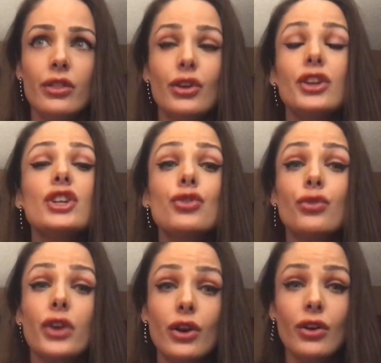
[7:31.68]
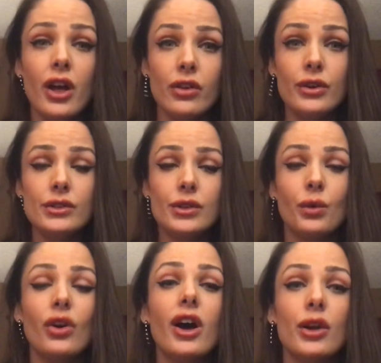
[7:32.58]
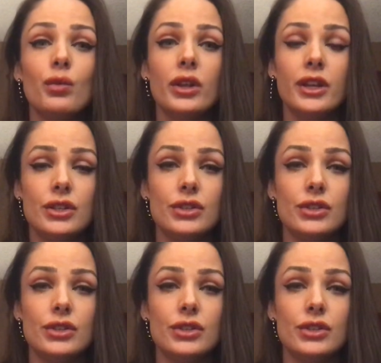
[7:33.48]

They're going to trigger others who are unwilling